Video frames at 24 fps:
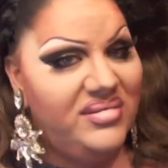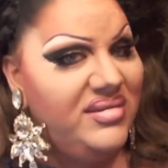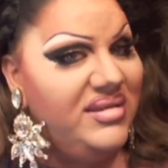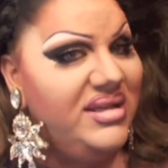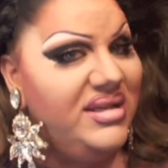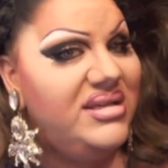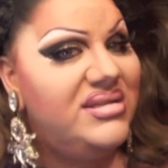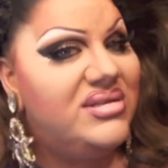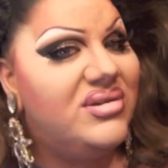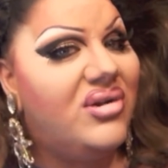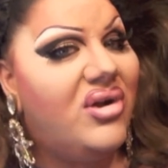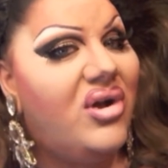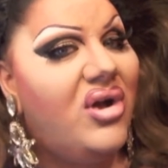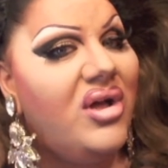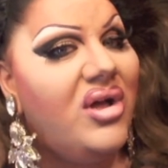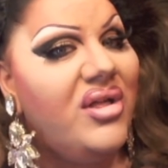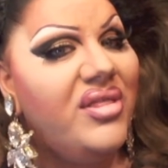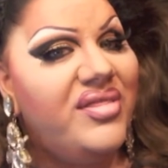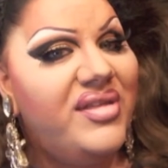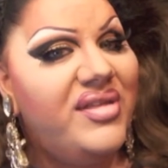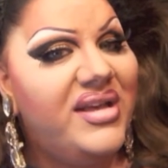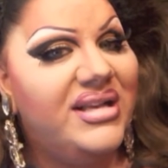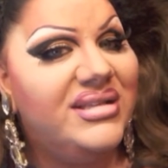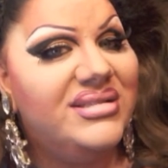These are
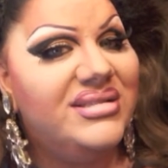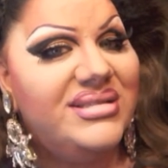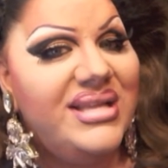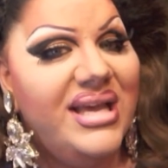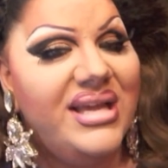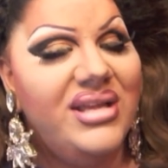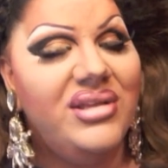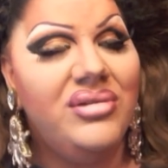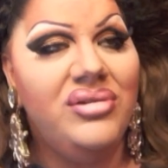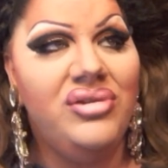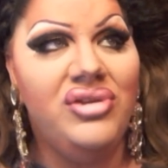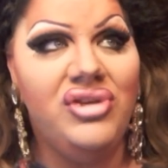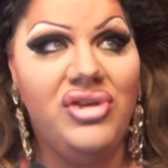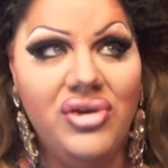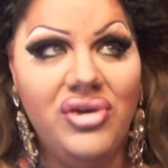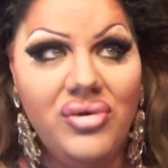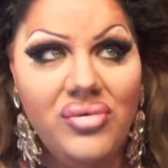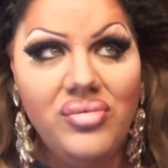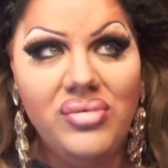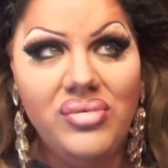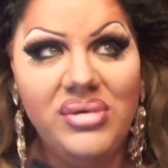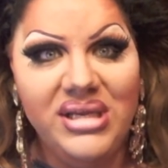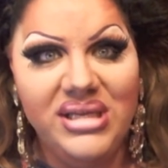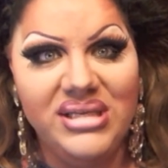all things that
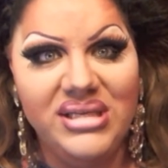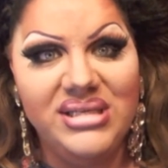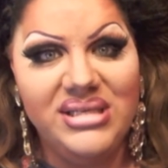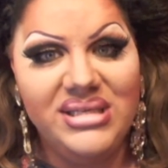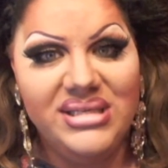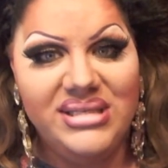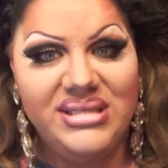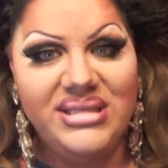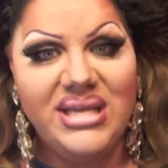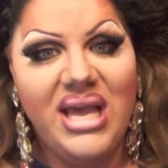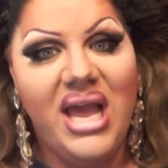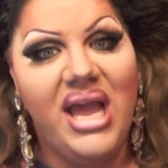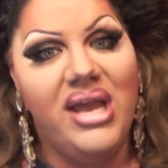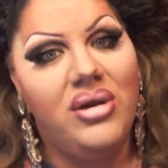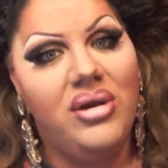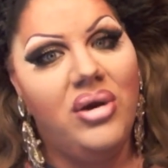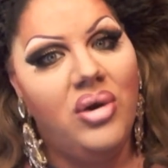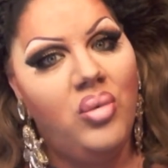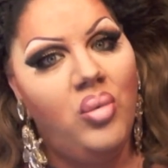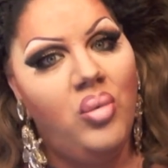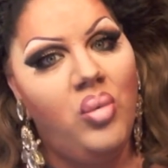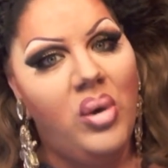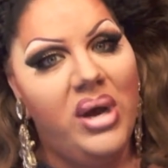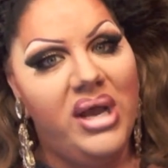you need to decide
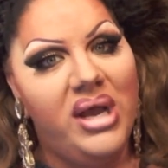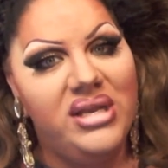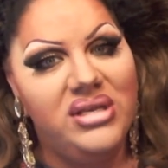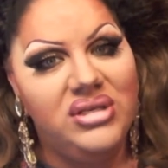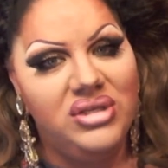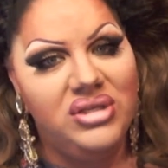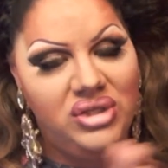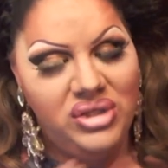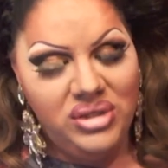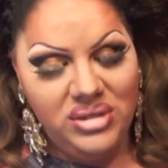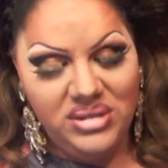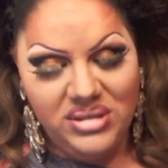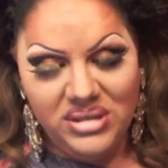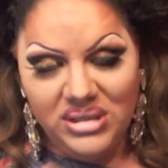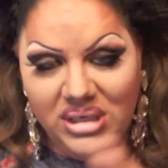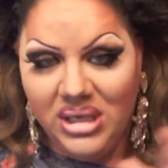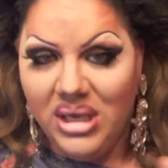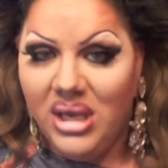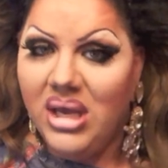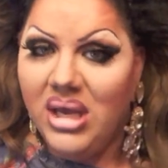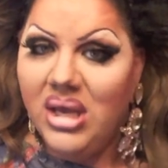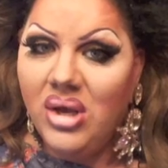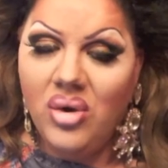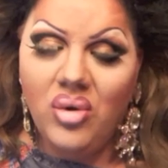are what
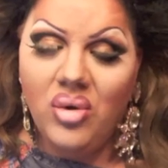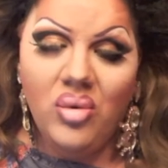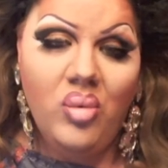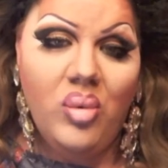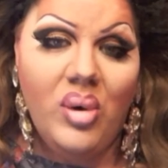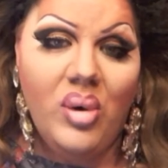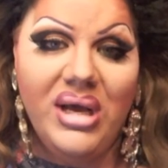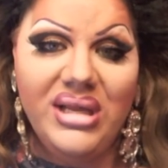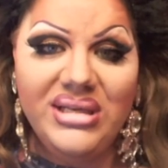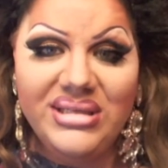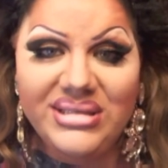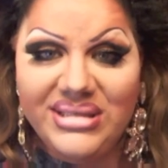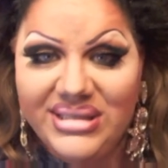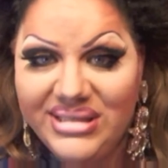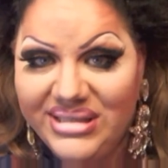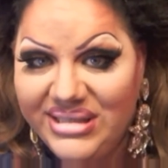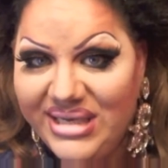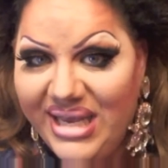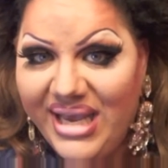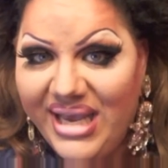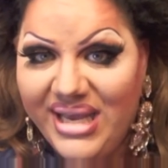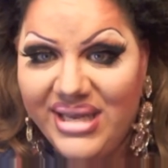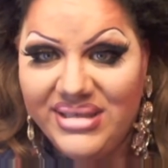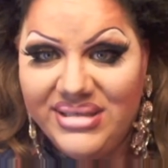
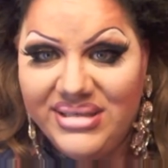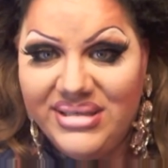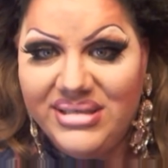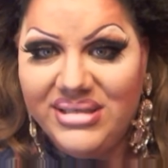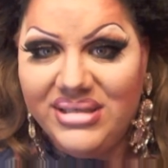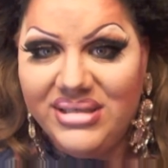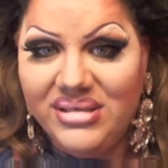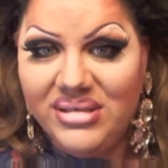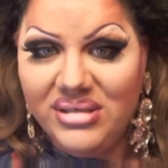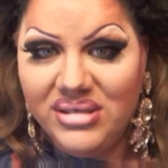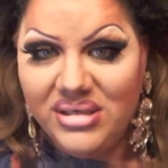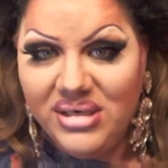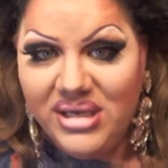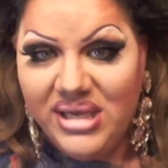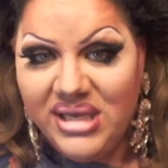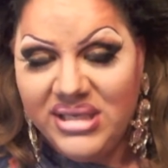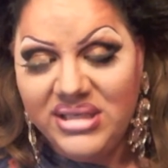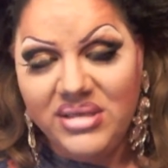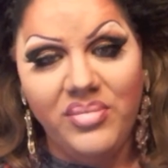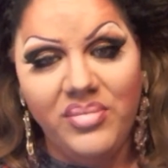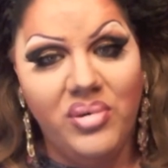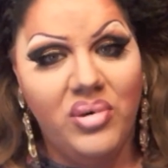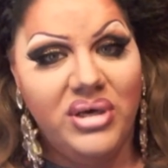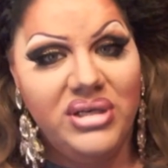stance is
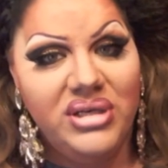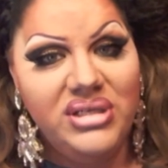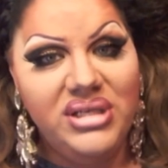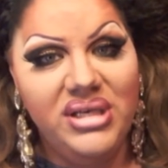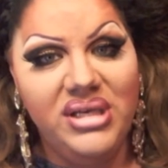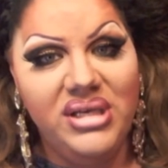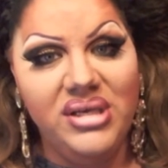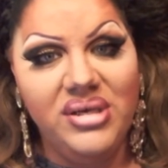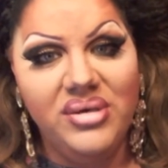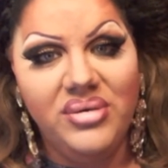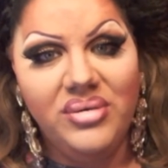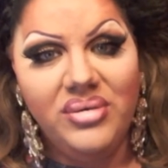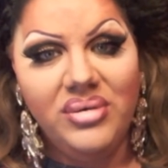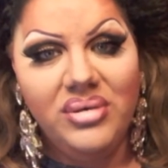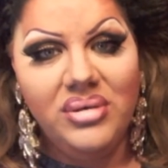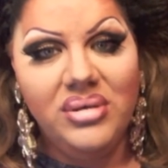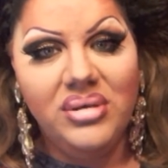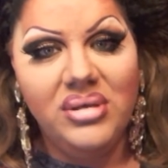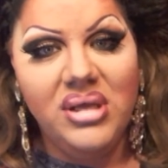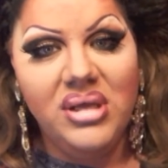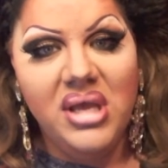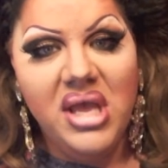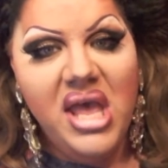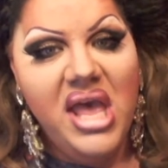important to you.
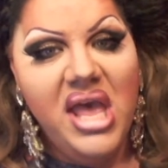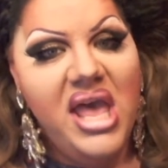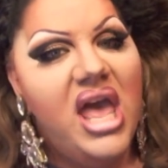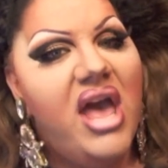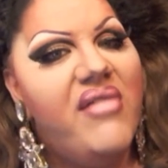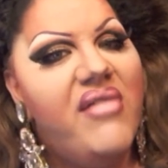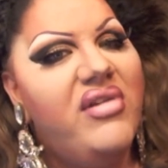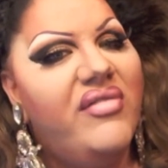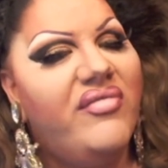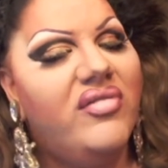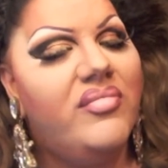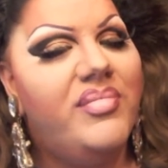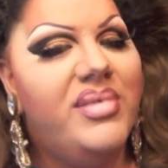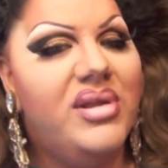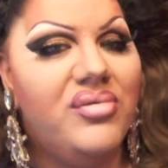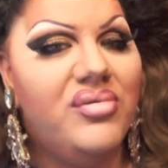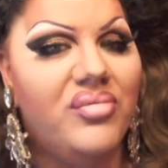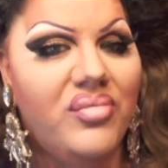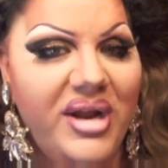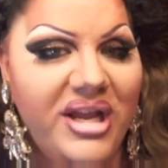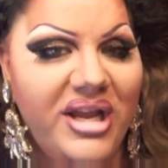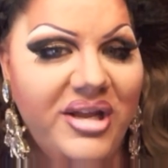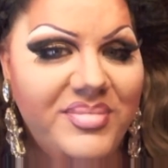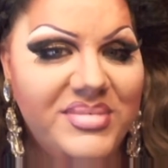Have you ever
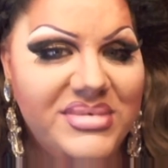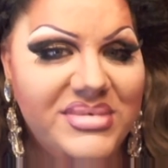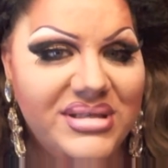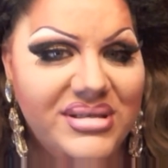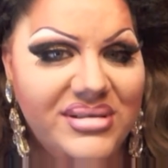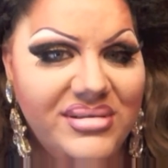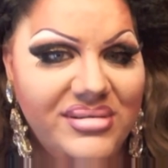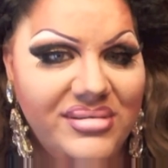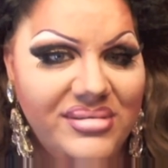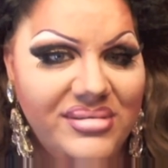been raped?